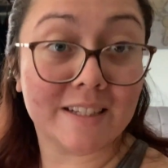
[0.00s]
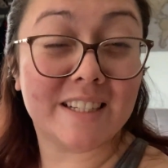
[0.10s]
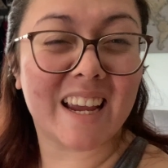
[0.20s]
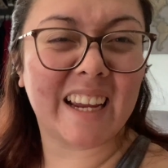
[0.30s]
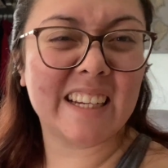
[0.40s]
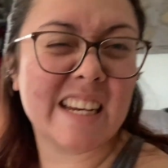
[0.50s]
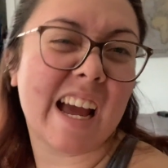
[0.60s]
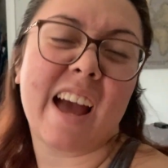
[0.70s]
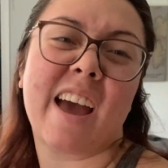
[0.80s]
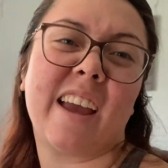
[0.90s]
day
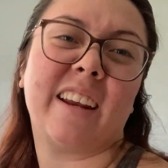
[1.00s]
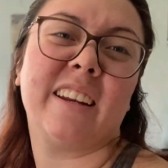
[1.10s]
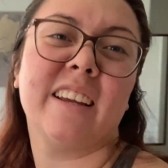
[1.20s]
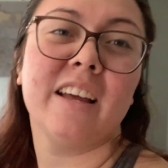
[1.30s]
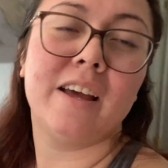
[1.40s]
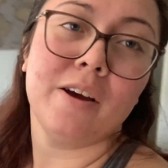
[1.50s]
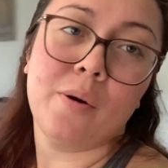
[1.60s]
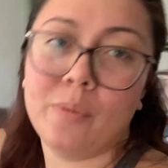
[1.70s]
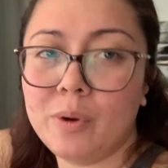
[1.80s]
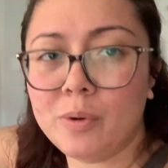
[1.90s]
nine.
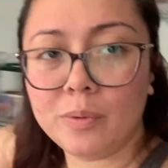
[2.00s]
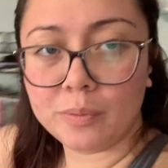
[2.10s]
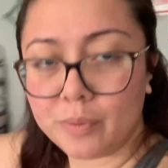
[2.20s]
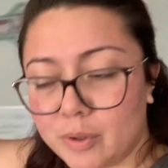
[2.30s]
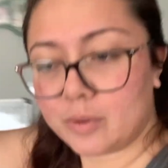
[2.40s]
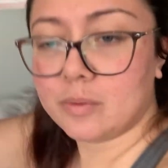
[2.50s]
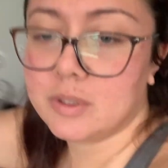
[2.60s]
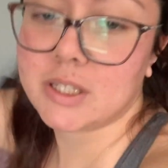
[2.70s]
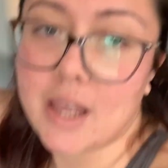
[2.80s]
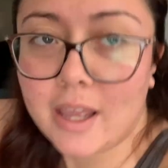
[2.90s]
Woo, woo, day